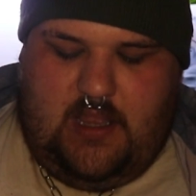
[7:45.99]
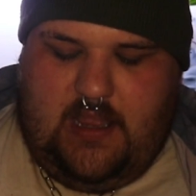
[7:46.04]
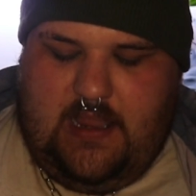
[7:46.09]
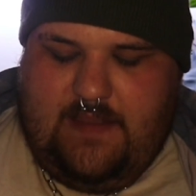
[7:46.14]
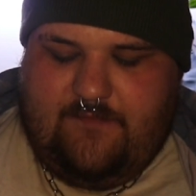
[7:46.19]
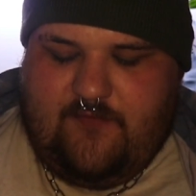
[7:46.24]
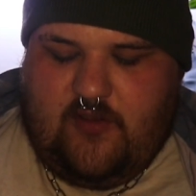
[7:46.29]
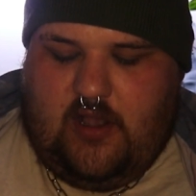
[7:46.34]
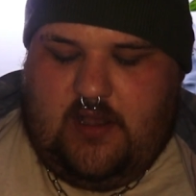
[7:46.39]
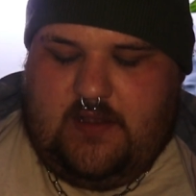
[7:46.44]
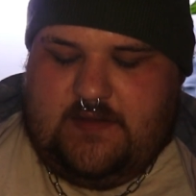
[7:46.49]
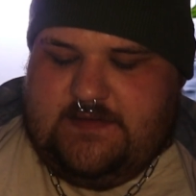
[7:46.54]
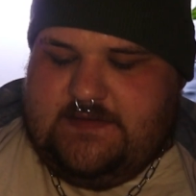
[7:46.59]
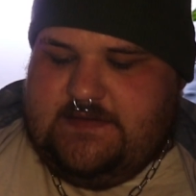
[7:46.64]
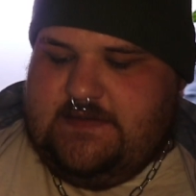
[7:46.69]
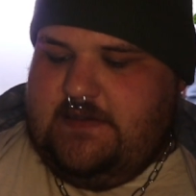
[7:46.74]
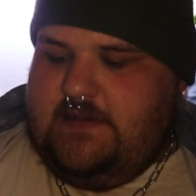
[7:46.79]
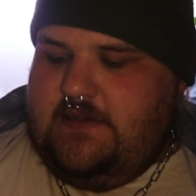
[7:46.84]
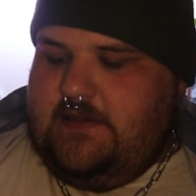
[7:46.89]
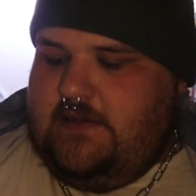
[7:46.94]
I have got
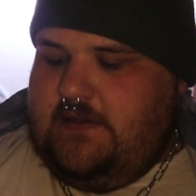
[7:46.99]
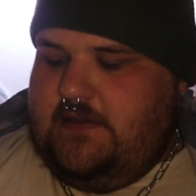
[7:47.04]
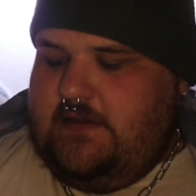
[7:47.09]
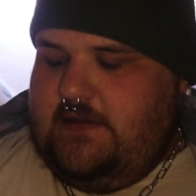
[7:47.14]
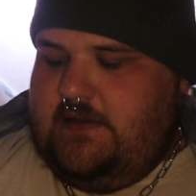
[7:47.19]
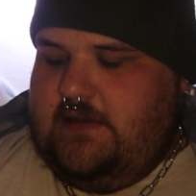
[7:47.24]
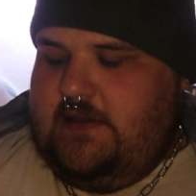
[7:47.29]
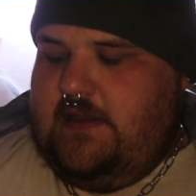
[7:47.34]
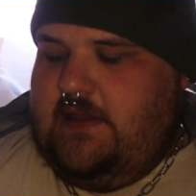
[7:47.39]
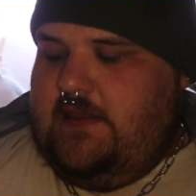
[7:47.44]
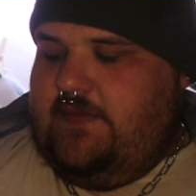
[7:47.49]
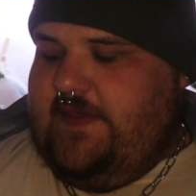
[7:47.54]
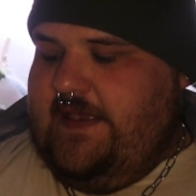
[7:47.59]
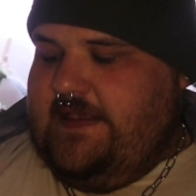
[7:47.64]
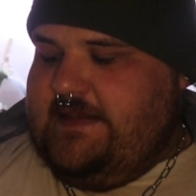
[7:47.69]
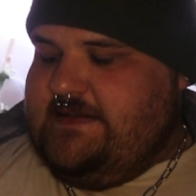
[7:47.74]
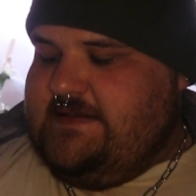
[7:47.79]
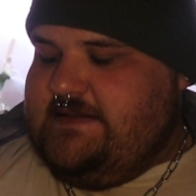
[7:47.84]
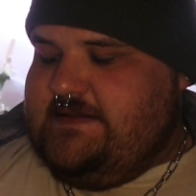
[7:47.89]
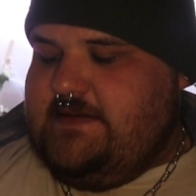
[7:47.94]

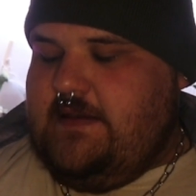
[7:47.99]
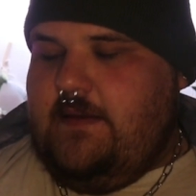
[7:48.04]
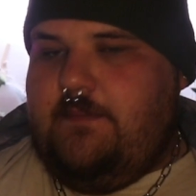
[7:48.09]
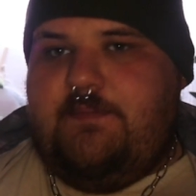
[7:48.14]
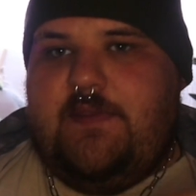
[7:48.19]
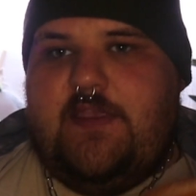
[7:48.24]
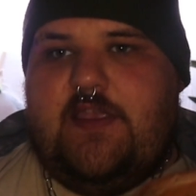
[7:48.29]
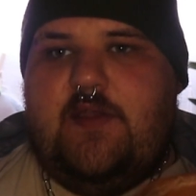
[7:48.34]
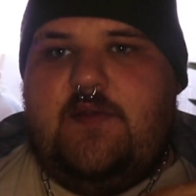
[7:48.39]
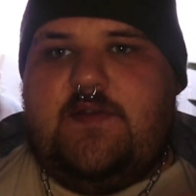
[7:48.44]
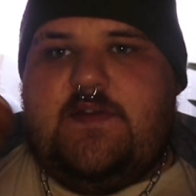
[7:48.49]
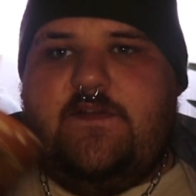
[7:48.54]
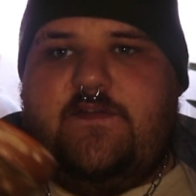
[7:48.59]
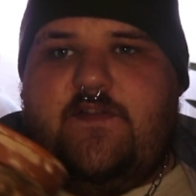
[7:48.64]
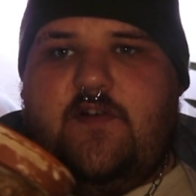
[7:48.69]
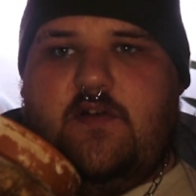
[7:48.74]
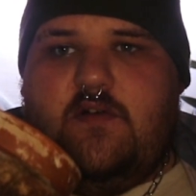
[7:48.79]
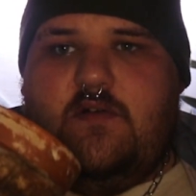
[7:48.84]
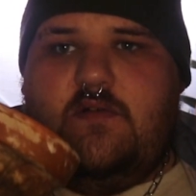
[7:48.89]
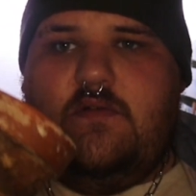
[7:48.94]
this
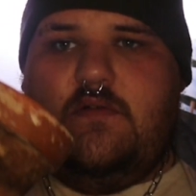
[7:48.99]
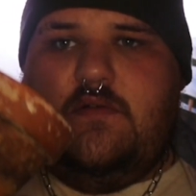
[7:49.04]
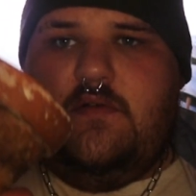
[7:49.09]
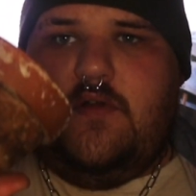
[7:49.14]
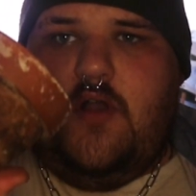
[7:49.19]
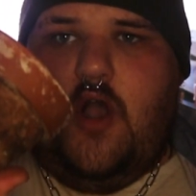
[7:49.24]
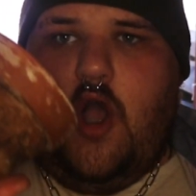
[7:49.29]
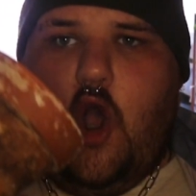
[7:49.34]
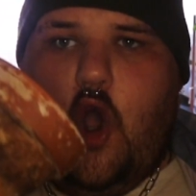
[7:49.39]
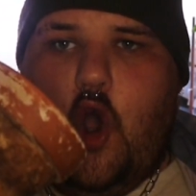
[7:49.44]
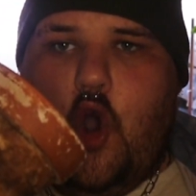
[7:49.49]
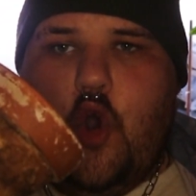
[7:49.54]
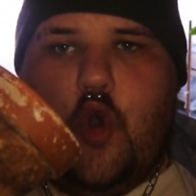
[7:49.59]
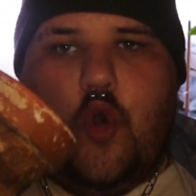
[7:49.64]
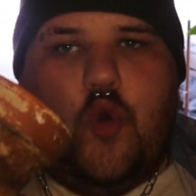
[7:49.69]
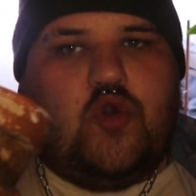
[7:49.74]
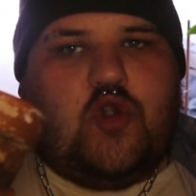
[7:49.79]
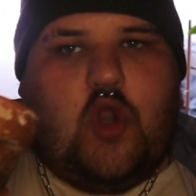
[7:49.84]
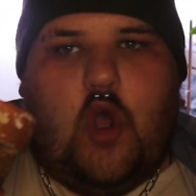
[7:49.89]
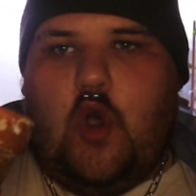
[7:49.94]
beautiful
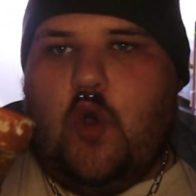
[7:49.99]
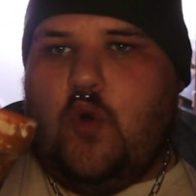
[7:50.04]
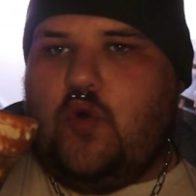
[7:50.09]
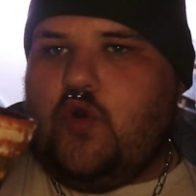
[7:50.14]
old